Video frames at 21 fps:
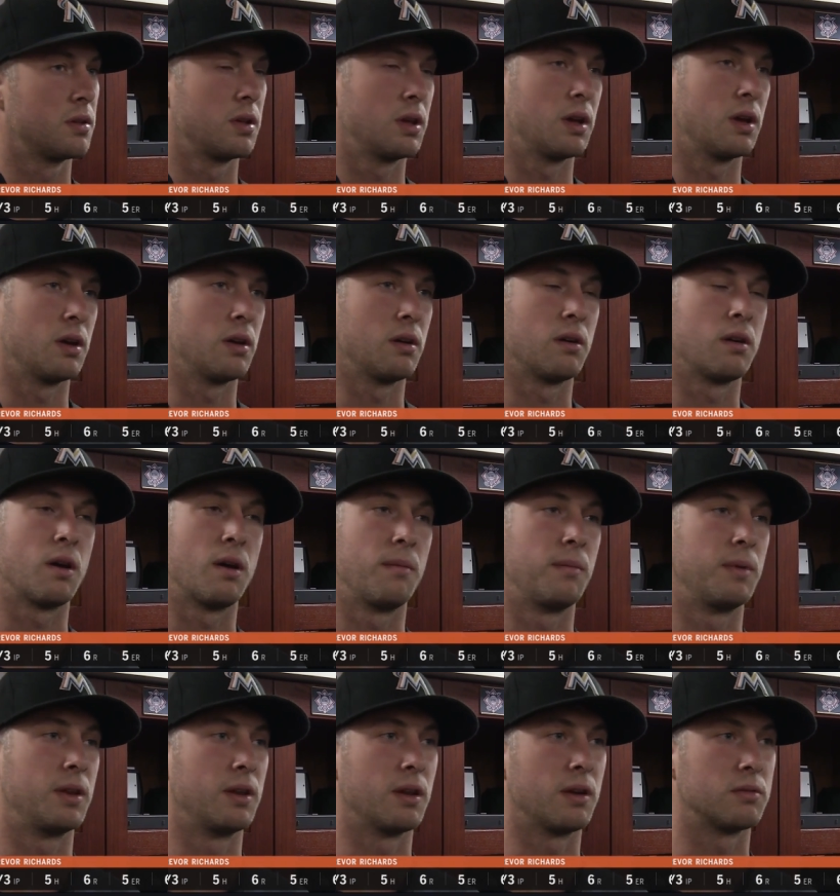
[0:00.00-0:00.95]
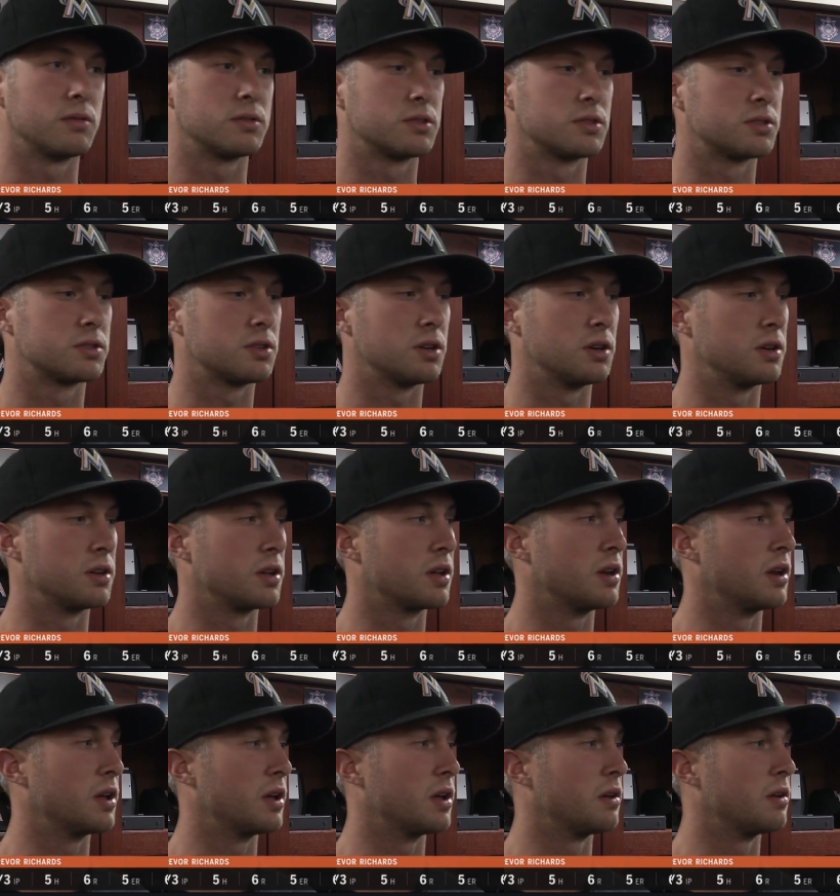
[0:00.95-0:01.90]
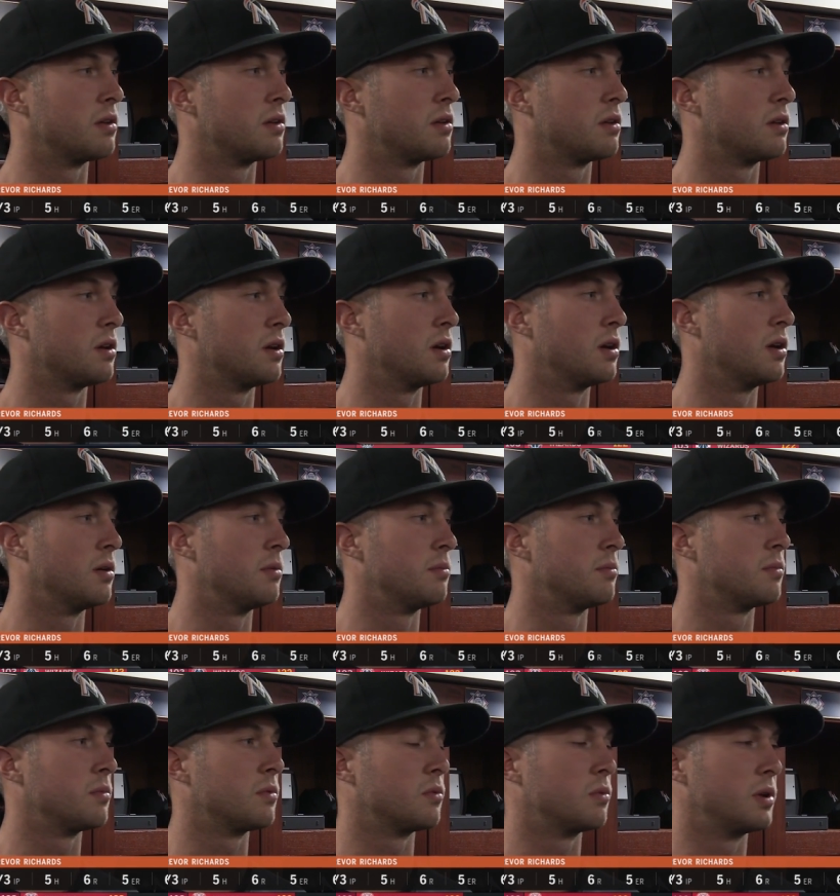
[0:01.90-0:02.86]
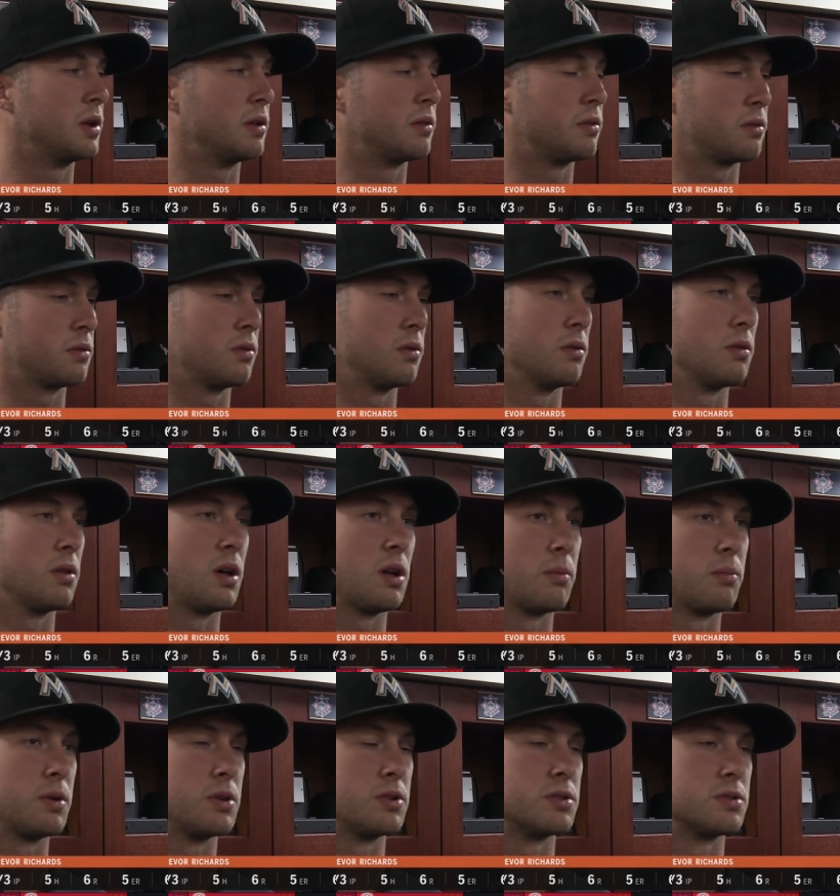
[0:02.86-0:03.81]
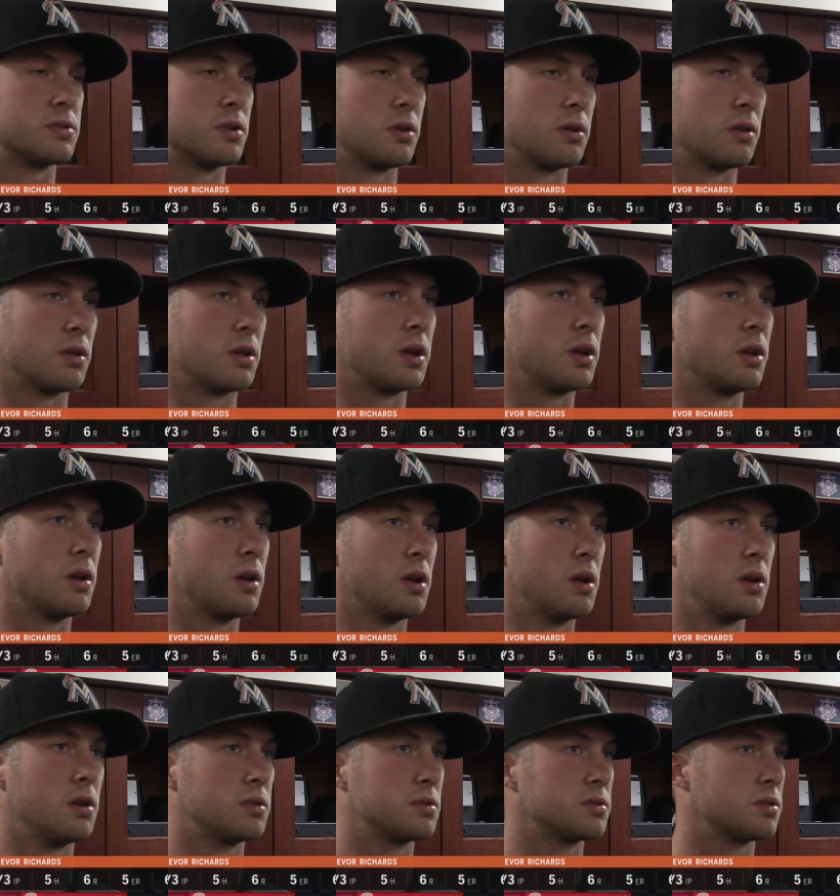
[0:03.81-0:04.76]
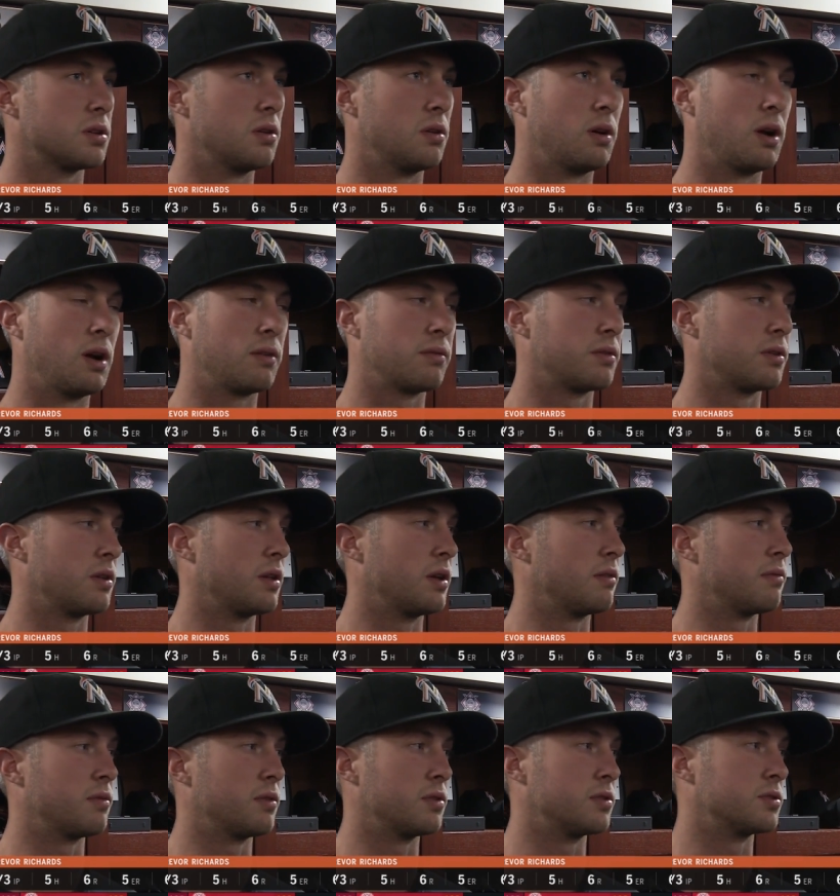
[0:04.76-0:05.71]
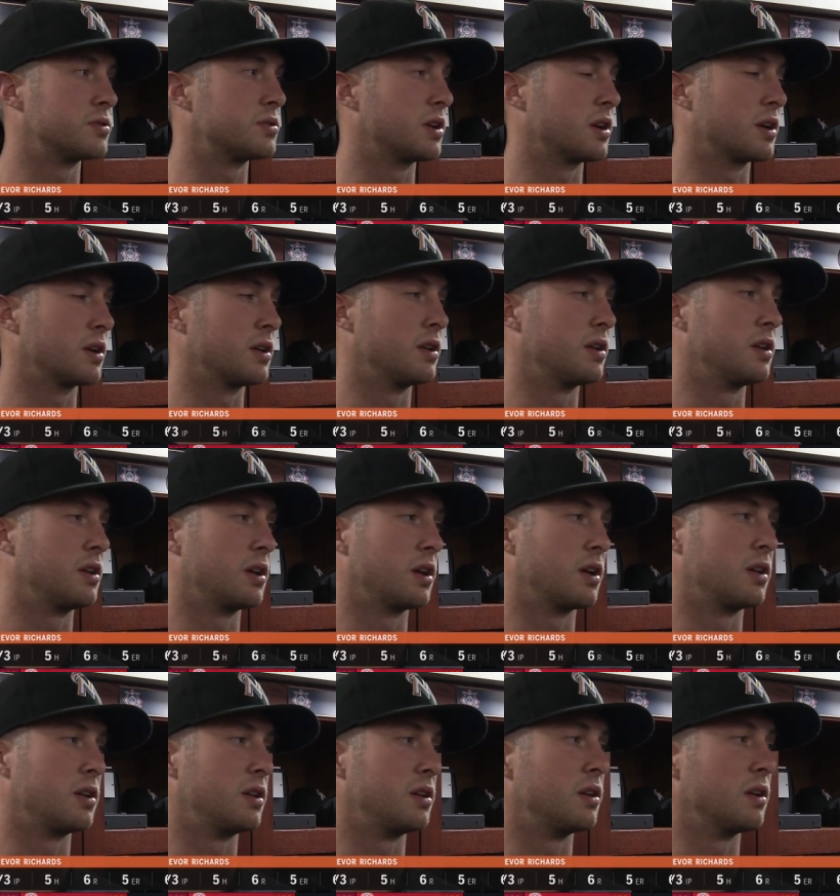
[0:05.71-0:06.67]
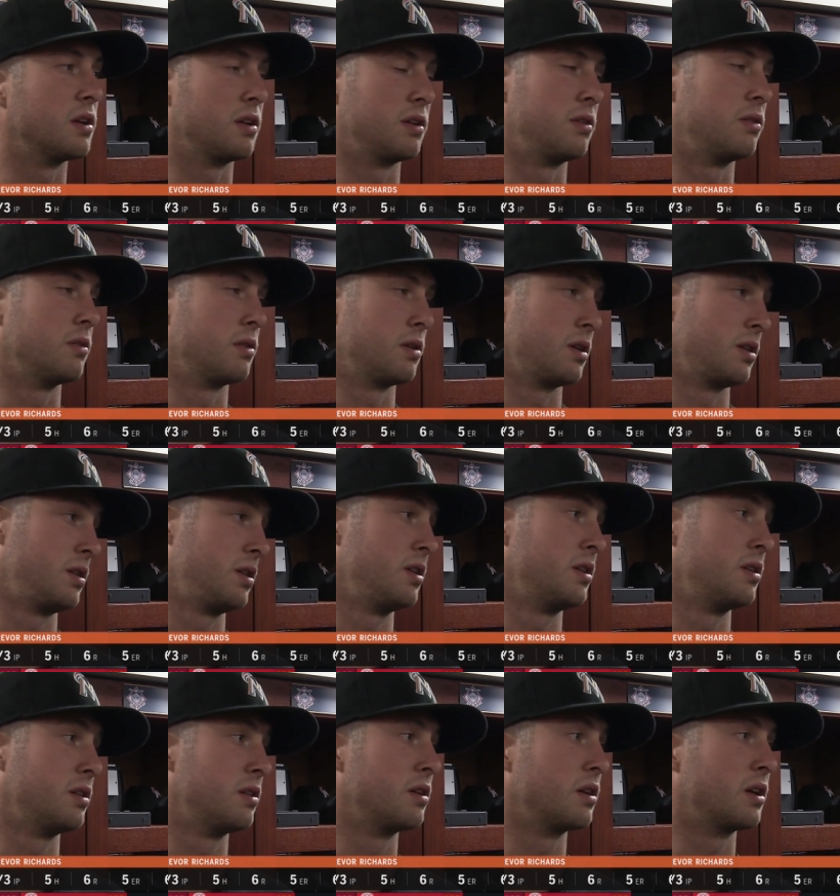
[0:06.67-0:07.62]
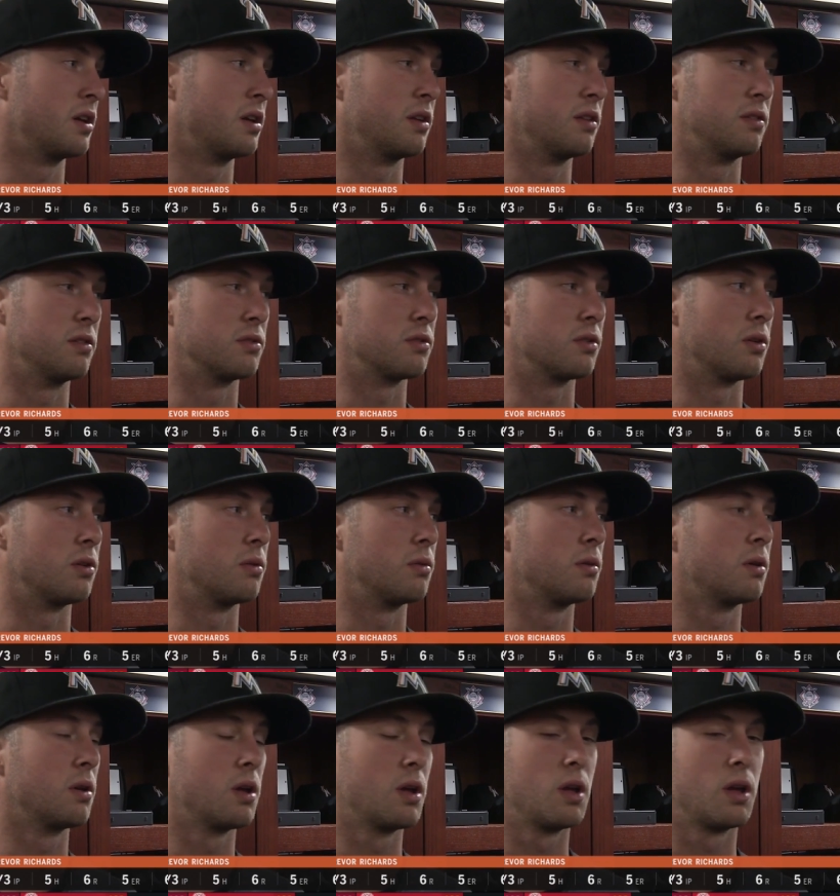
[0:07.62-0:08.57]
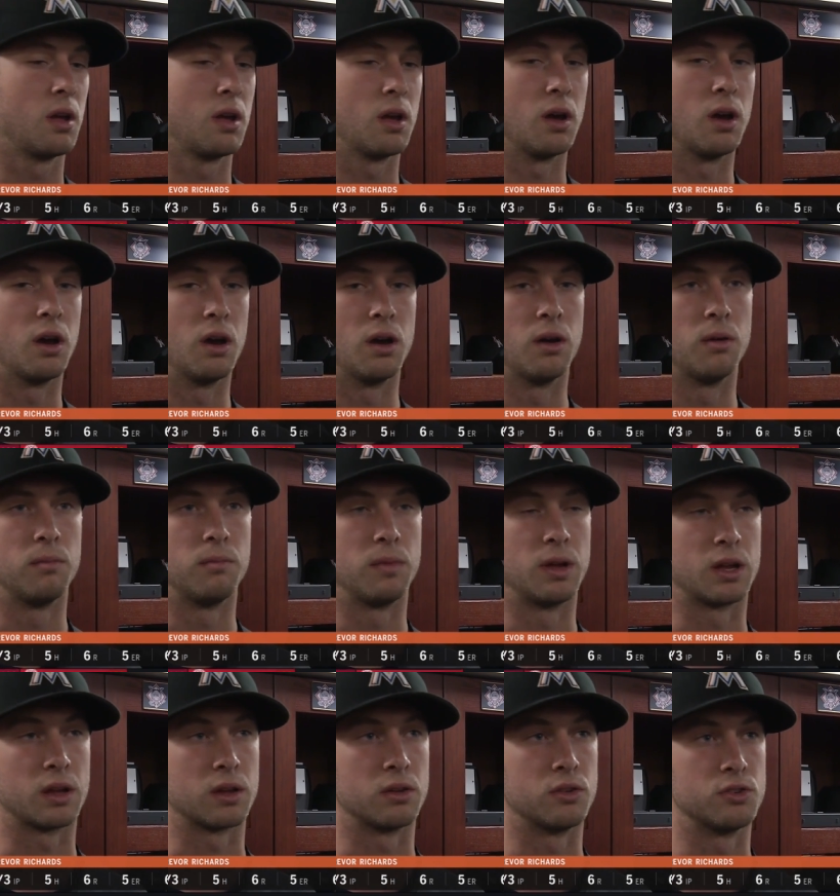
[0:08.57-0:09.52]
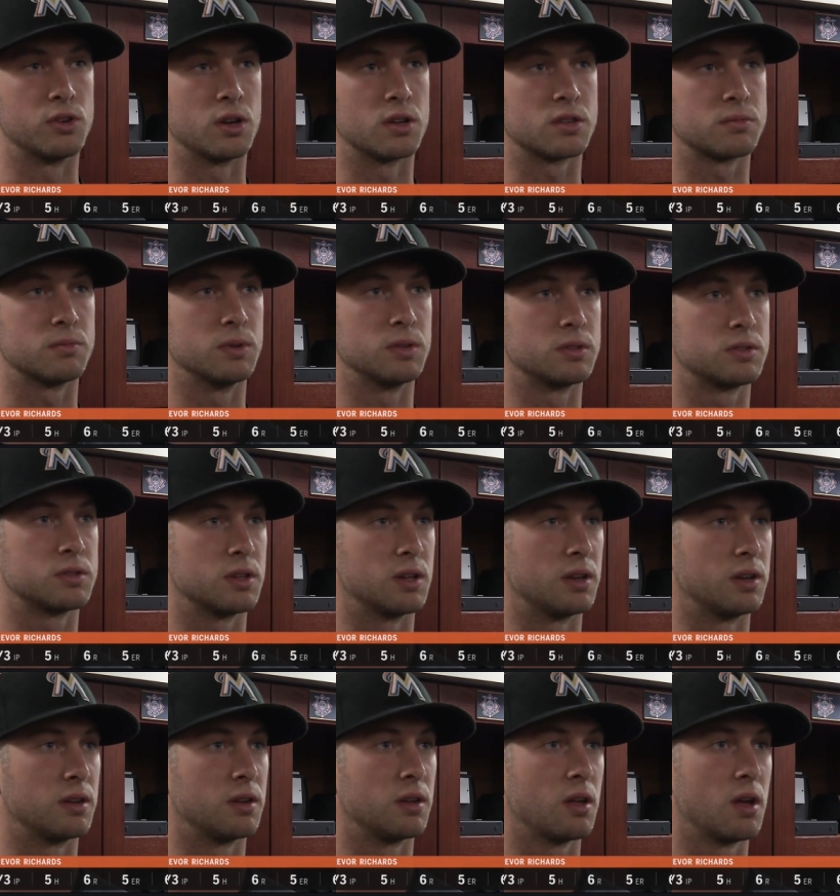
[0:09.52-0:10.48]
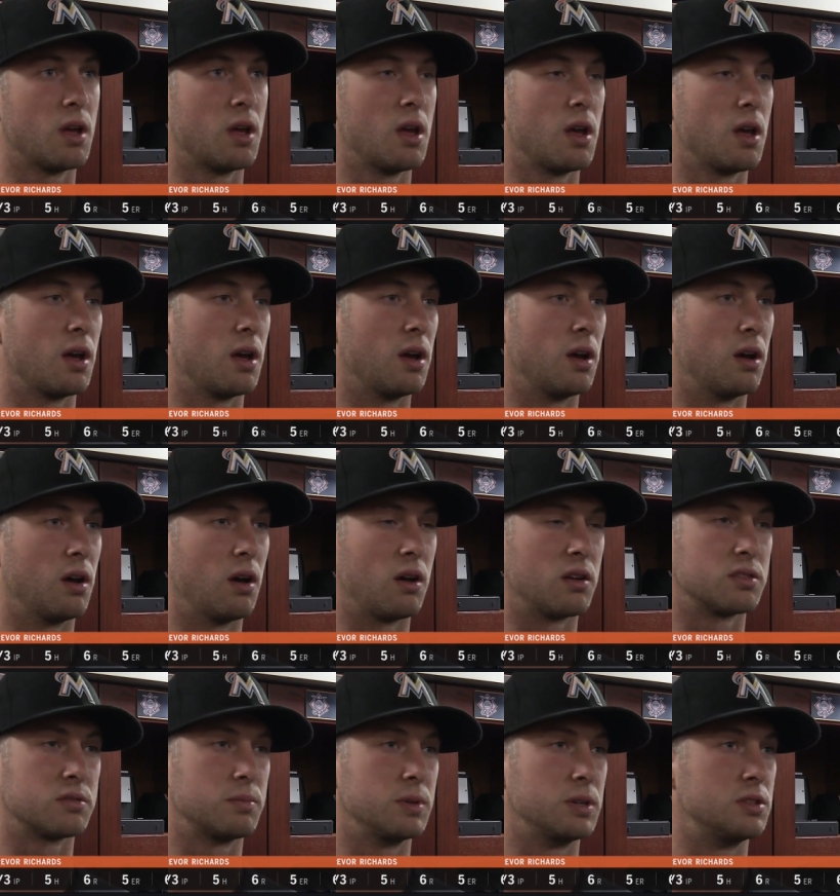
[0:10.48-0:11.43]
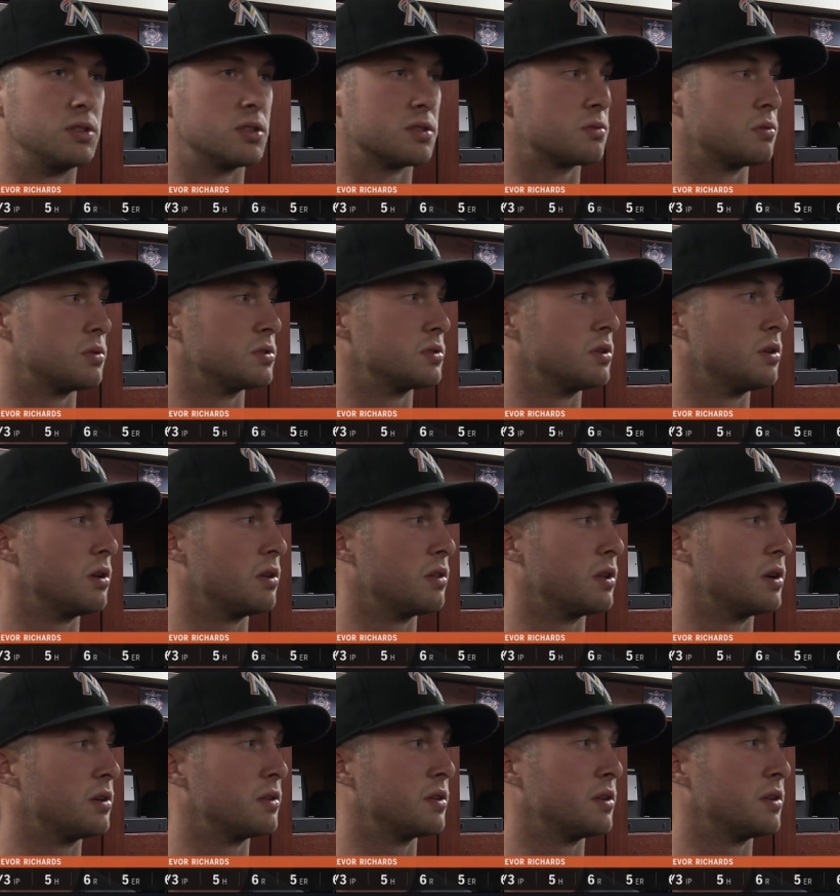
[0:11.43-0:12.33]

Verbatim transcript: Yeah, I mean, I was just trying to get ahead. Um, we threw a lot of pitches early, so after that first second inning, I need I knew I needed to get in the zone, um, make adjustments, and uh, off speed just wasn't all there